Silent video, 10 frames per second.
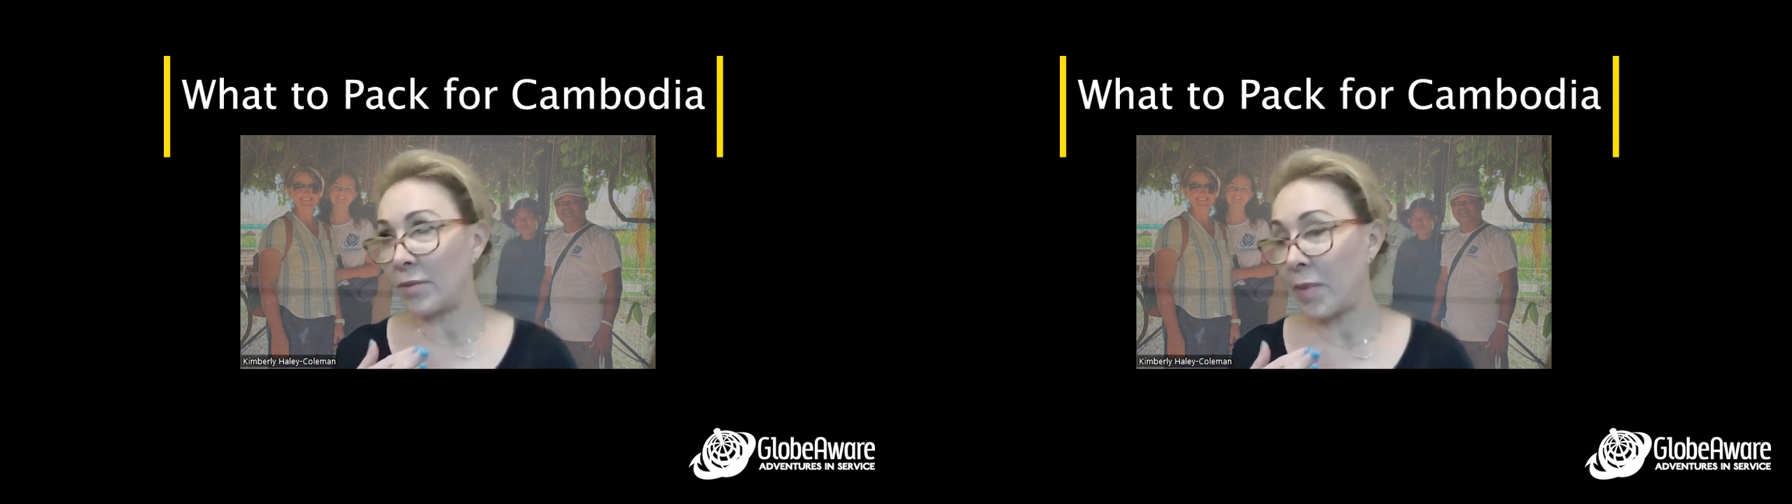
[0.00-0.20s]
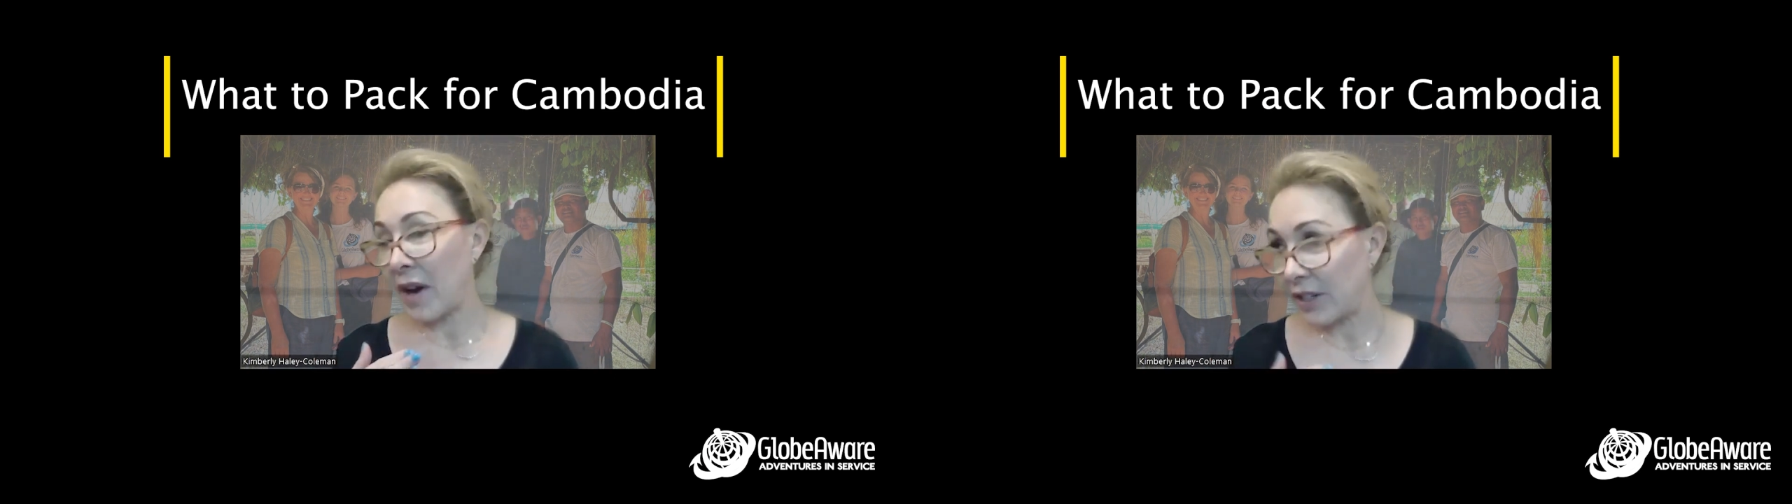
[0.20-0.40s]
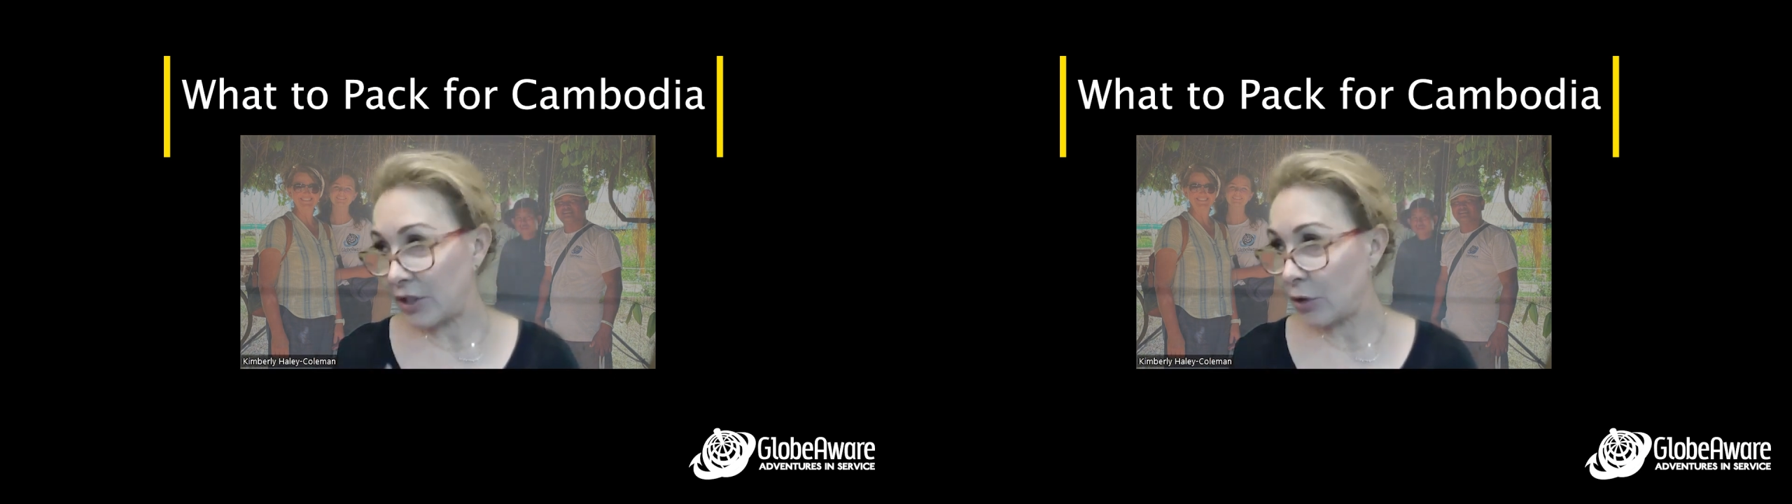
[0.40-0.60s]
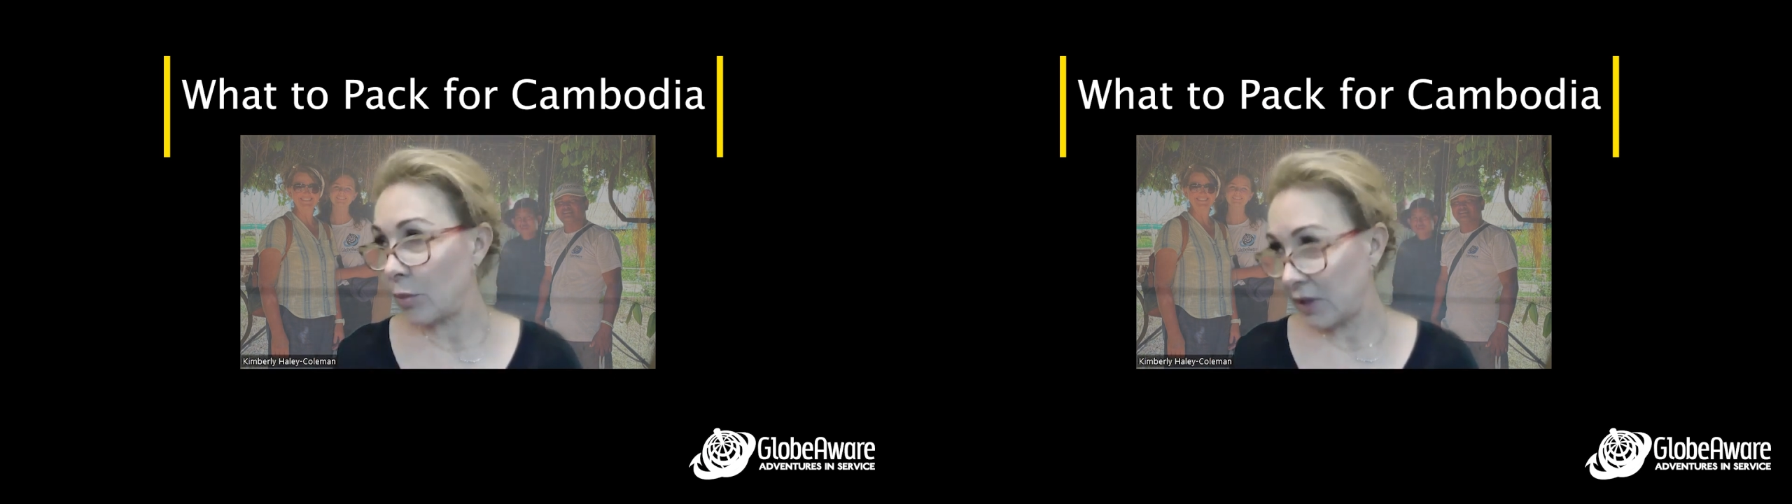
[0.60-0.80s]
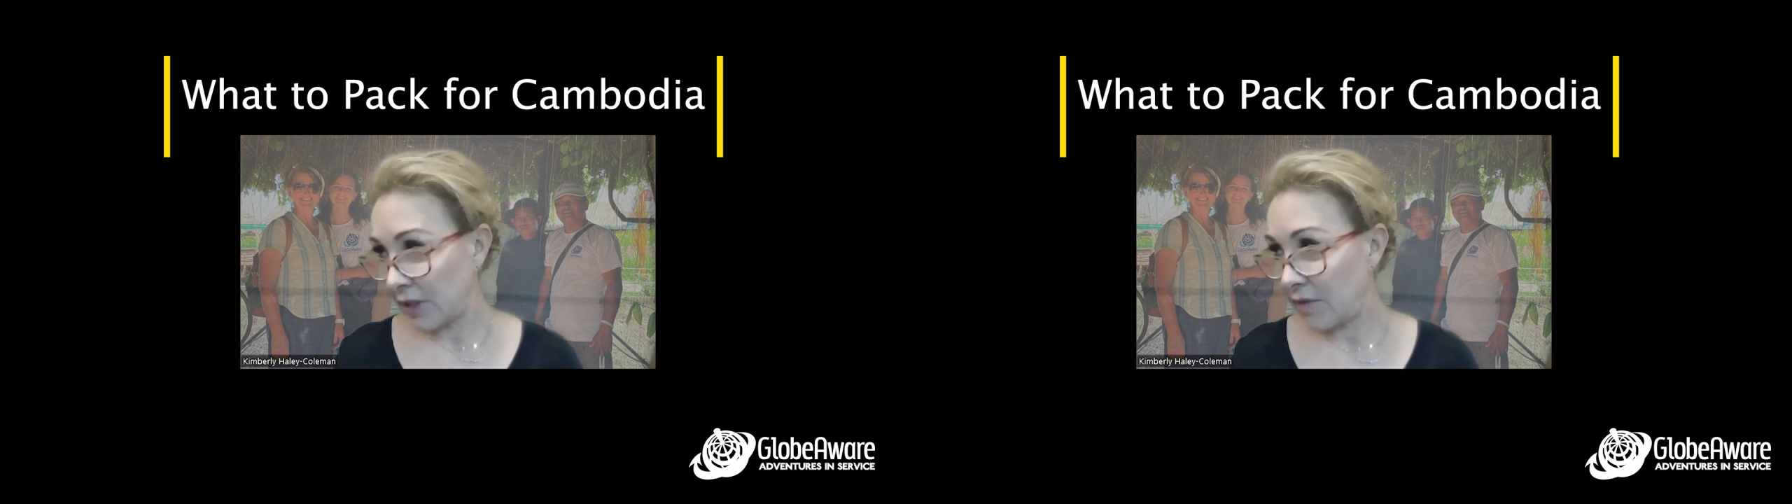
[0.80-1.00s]
but I do
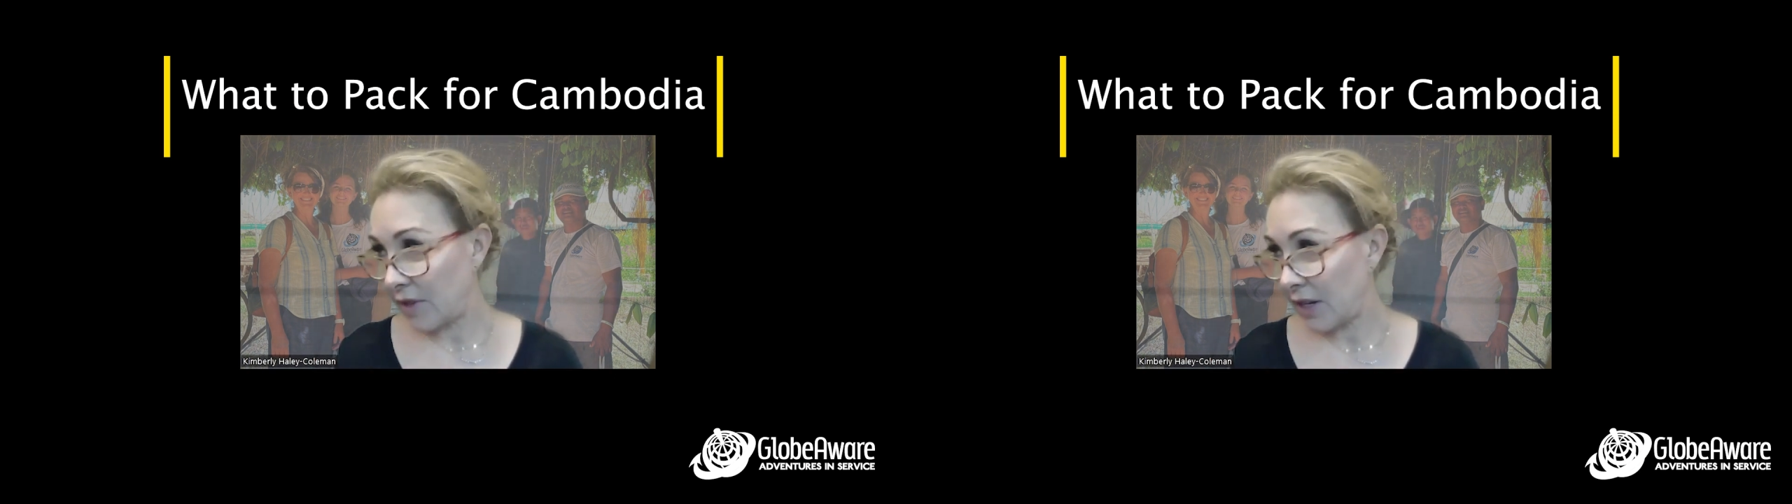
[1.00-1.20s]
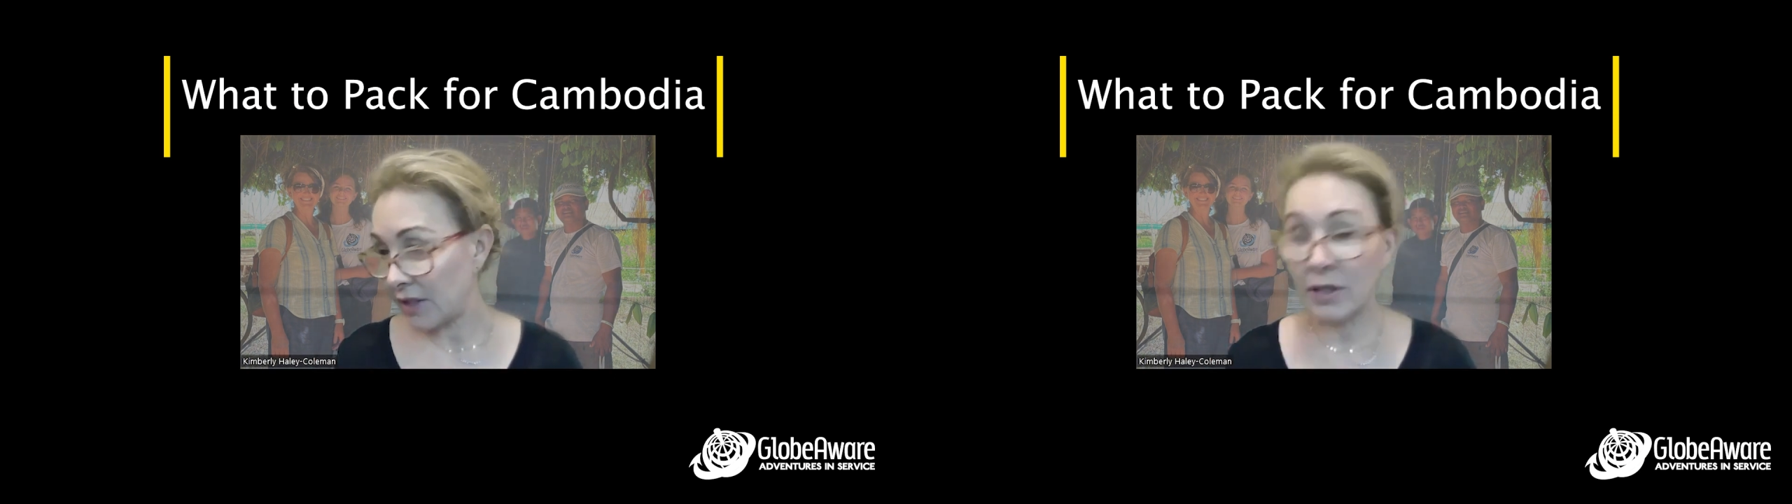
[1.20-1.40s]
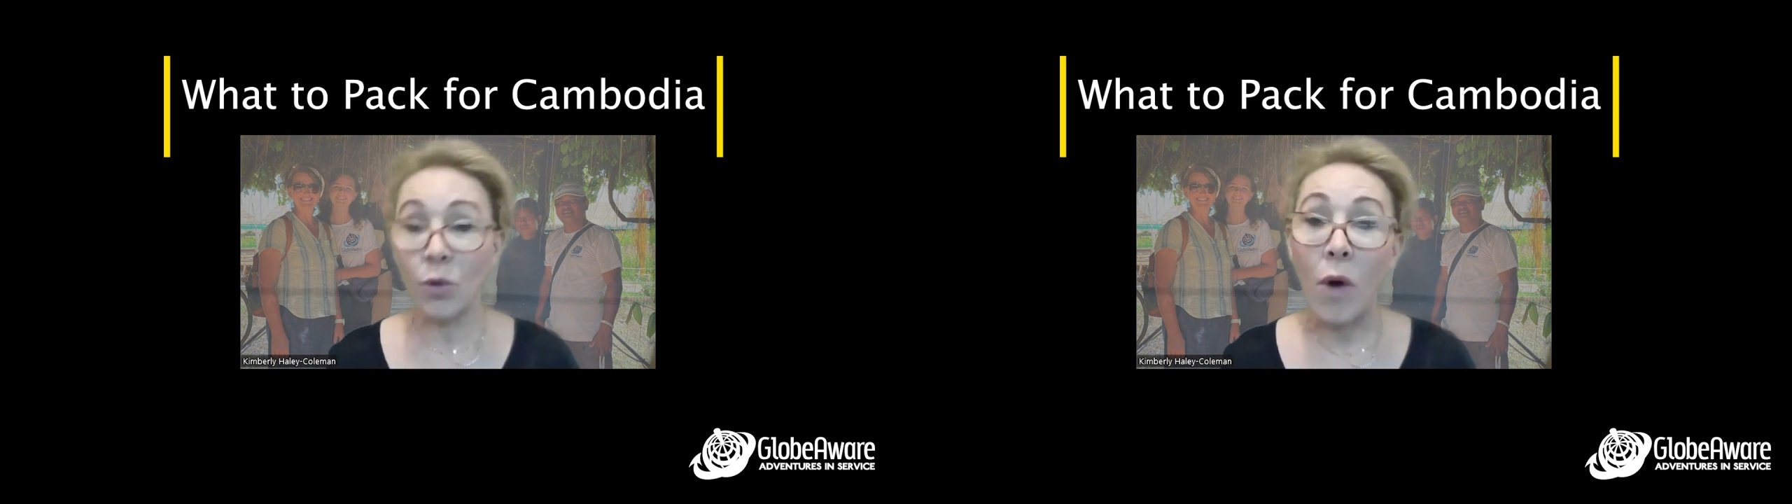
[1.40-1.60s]
believe that it's the